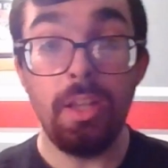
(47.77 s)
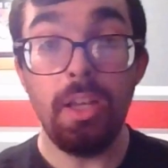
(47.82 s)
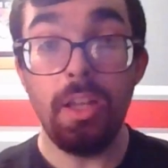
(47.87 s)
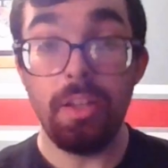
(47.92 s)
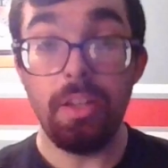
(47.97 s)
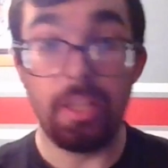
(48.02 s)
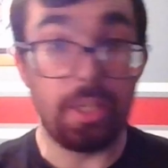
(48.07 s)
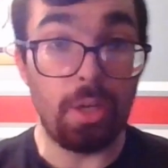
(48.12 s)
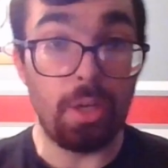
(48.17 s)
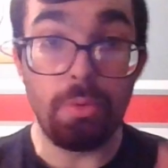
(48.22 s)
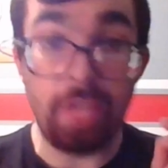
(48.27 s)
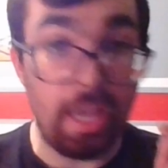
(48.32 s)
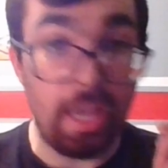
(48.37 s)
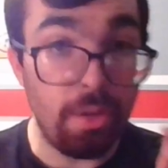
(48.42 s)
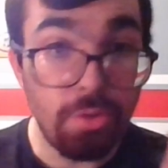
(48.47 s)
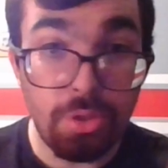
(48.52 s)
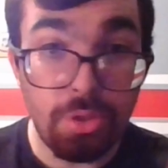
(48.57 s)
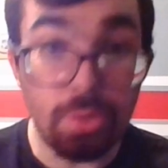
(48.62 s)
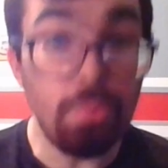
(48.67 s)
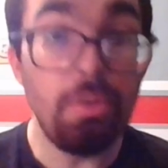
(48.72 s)
They go
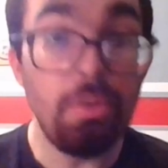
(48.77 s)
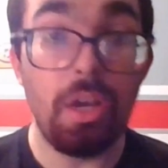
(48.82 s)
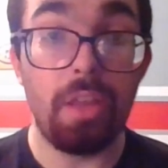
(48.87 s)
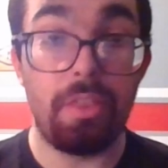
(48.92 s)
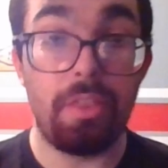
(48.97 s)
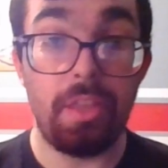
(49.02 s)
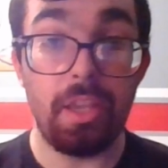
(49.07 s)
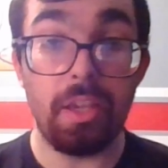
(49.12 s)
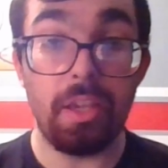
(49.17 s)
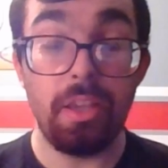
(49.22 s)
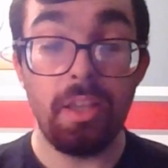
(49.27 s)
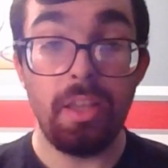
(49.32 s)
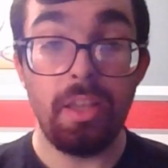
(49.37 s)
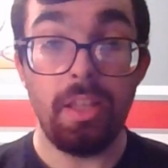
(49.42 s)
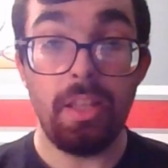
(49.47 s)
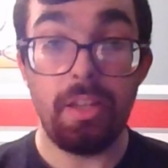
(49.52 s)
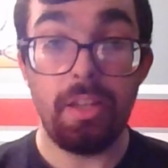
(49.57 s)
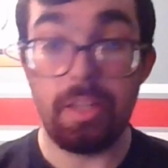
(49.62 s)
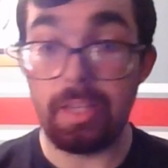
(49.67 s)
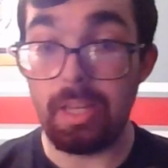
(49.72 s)
down 2 nothing.
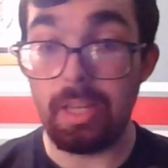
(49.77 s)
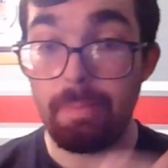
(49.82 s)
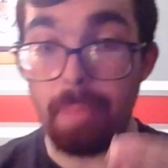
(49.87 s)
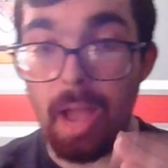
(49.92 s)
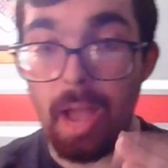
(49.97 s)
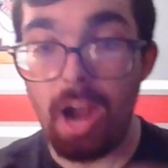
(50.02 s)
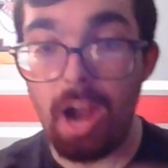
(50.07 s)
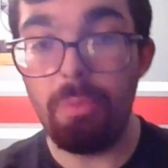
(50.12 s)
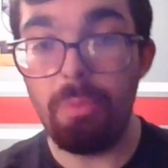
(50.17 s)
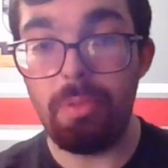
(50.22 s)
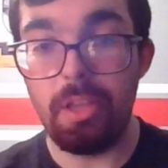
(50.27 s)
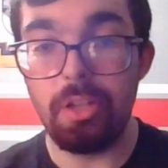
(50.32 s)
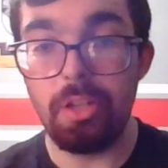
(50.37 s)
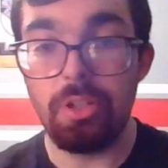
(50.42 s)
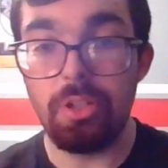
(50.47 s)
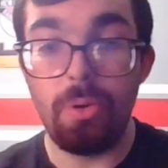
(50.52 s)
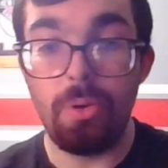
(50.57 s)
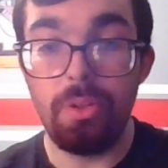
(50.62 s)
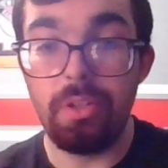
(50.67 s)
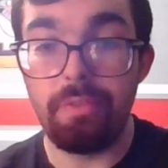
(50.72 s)
They got a power play
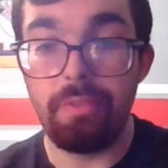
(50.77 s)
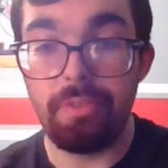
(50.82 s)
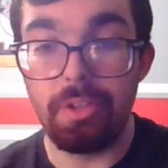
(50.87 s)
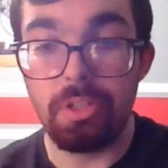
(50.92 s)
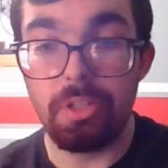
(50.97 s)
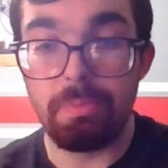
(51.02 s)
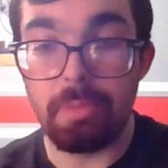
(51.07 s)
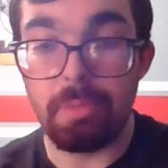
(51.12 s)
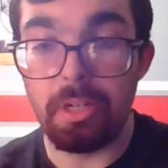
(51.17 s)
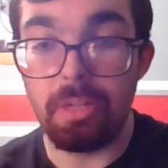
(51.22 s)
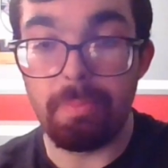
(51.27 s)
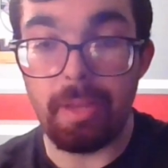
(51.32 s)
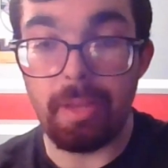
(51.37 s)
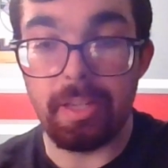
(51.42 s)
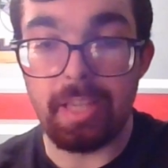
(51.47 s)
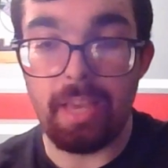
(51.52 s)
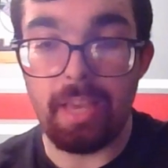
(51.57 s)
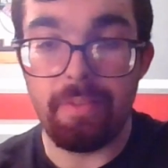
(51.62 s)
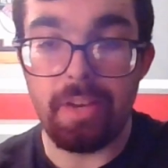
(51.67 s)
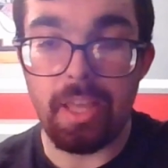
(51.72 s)
goal in the first period by
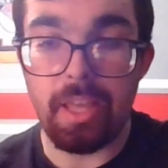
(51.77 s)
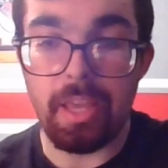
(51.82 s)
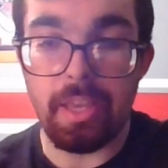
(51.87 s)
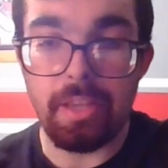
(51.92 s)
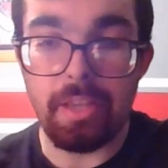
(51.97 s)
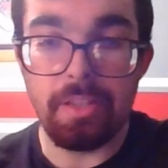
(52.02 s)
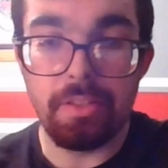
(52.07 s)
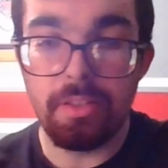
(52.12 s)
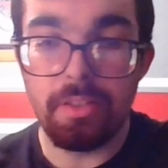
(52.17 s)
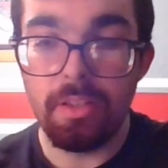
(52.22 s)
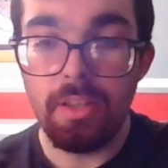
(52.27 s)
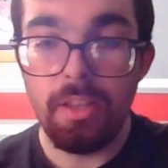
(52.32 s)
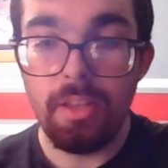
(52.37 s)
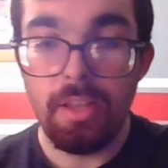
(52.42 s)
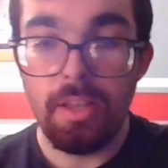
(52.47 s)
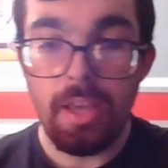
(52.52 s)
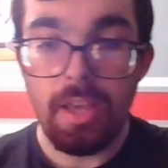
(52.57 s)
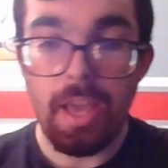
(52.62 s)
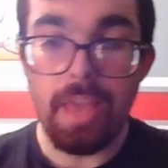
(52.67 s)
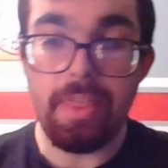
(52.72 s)
Kevin Hayes,
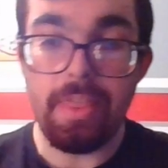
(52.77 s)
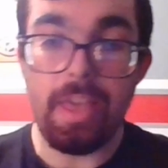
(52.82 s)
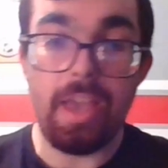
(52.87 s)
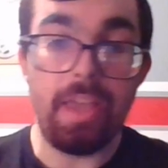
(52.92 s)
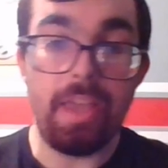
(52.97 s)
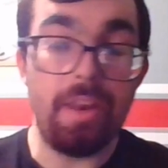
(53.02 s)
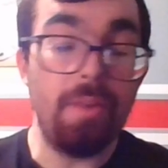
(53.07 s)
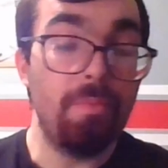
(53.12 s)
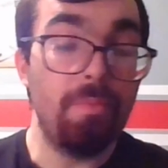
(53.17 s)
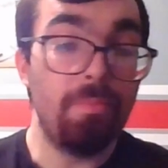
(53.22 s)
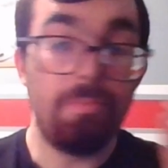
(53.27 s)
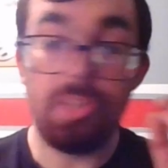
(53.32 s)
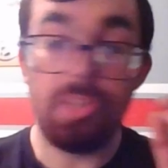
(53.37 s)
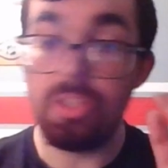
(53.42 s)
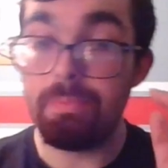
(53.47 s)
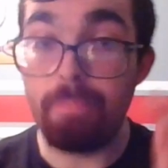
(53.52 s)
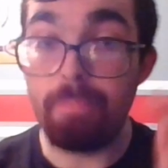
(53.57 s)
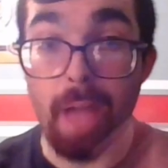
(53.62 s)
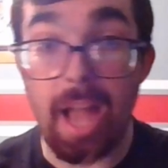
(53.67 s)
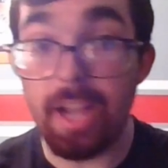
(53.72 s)
and then
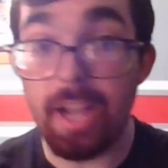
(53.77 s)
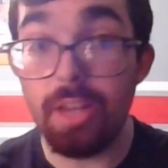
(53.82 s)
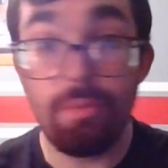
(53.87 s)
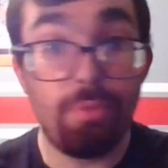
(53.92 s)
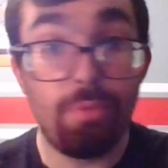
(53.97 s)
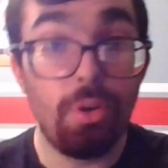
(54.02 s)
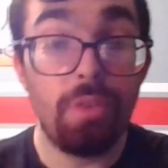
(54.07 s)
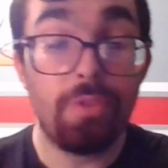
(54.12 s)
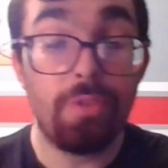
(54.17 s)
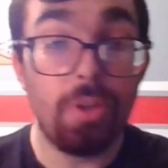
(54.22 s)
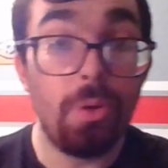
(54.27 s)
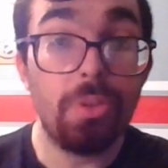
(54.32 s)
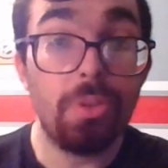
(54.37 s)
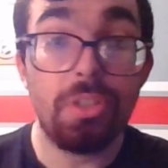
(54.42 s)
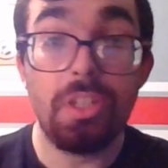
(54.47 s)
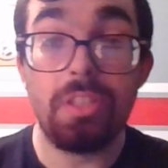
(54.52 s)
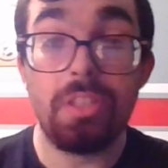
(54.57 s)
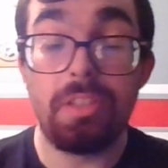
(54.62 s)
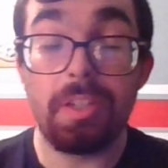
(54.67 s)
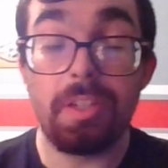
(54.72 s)
just back and forth goals in
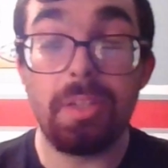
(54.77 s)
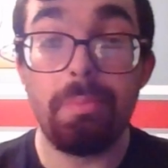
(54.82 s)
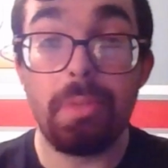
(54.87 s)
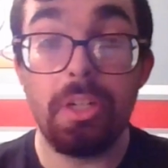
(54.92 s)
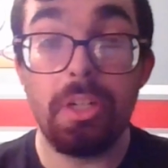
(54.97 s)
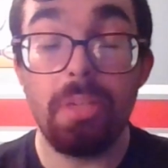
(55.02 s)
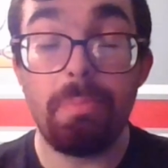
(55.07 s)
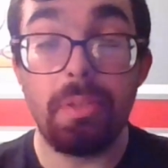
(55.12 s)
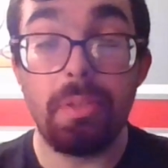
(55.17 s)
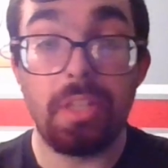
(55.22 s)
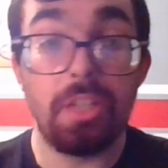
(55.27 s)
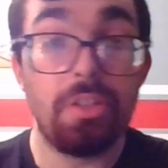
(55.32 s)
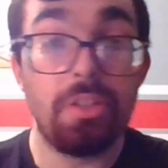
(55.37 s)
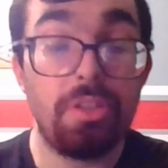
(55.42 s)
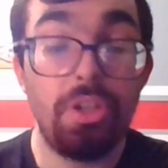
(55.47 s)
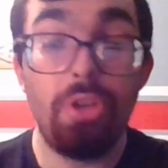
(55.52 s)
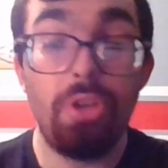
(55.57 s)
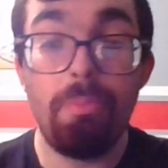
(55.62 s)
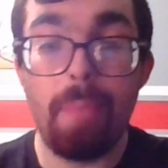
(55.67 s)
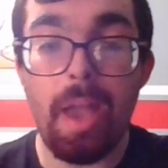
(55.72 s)
the second period, but they
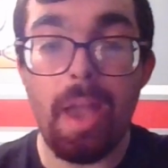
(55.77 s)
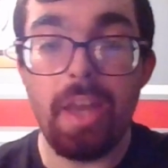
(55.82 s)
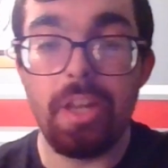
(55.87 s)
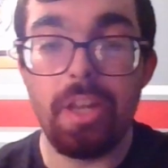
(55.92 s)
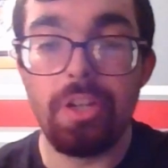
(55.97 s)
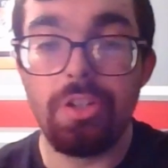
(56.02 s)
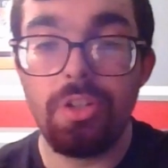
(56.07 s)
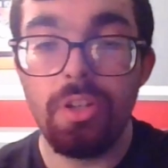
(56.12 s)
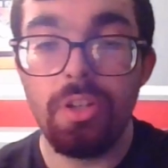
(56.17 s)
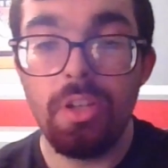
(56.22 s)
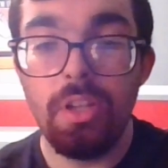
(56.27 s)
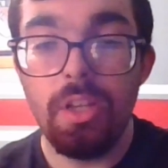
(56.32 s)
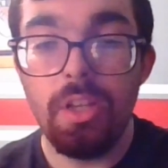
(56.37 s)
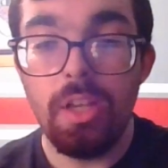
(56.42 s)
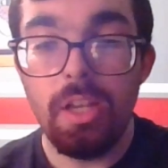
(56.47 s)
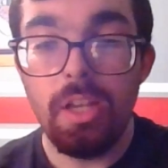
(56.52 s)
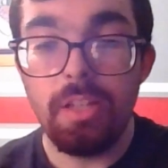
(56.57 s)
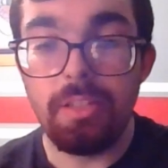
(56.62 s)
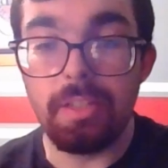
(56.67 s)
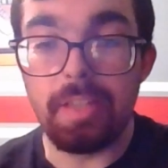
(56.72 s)
still manage
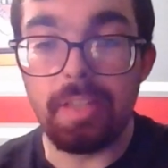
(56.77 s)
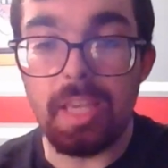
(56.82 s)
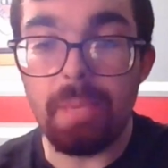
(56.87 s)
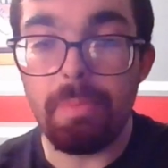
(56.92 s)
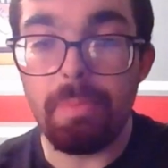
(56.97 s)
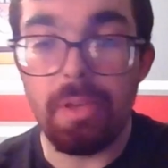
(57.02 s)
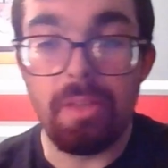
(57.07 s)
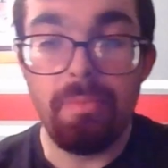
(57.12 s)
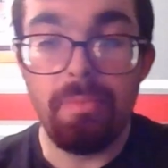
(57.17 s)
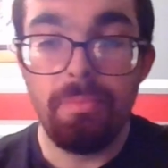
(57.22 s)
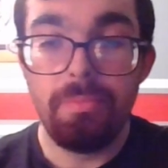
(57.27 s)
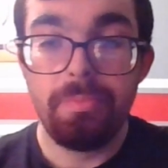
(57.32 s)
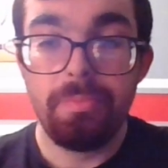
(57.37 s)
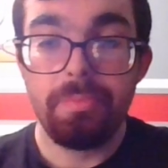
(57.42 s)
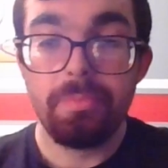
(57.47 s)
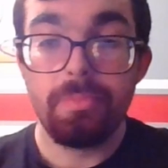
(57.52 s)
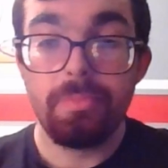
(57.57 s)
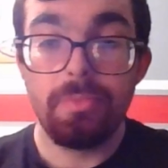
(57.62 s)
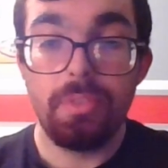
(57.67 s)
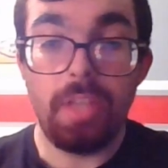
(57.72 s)
to keep it
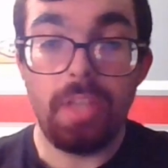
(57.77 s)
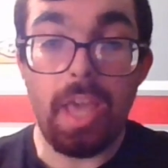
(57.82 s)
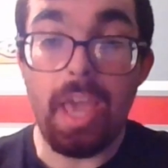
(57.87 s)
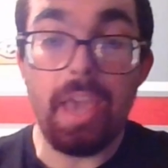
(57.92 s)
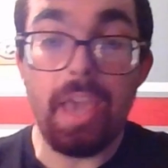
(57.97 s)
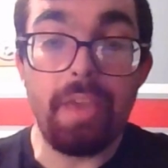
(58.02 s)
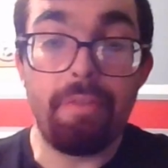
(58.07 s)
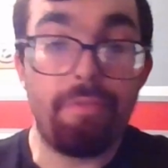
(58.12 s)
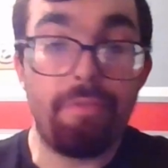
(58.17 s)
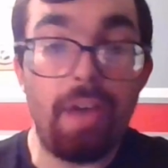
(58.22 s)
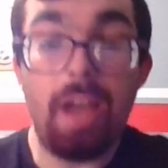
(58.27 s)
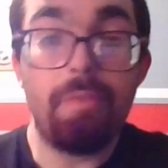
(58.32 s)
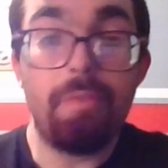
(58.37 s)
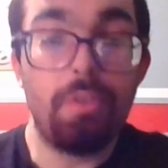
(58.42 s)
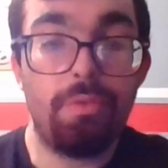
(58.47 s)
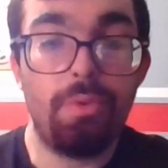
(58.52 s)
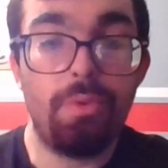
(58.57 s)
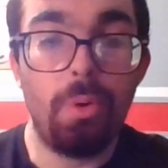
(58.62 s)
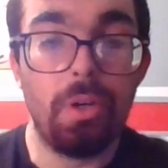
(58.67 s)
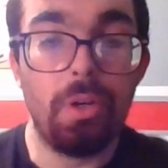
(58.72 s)
a 5 to
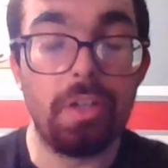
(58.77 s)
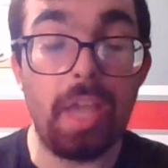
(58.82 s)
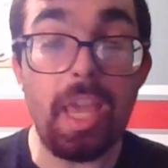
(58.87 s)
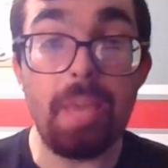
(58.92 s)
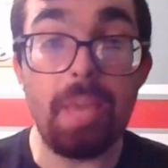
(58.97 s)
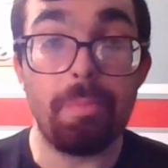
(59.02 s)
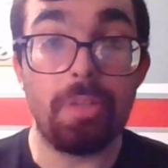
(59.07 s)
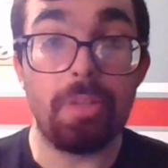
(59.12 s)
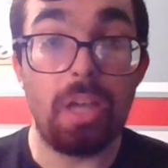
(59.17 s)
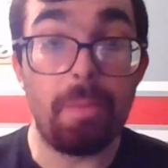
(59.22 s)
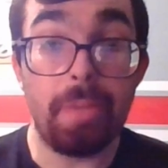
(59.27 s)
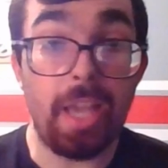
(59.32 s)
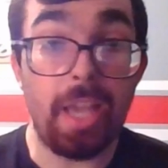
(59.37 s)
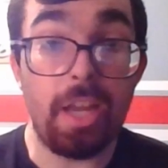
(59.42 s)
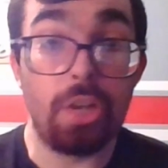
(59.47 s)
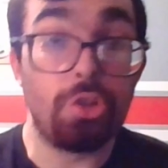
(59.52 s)
4 game coming out of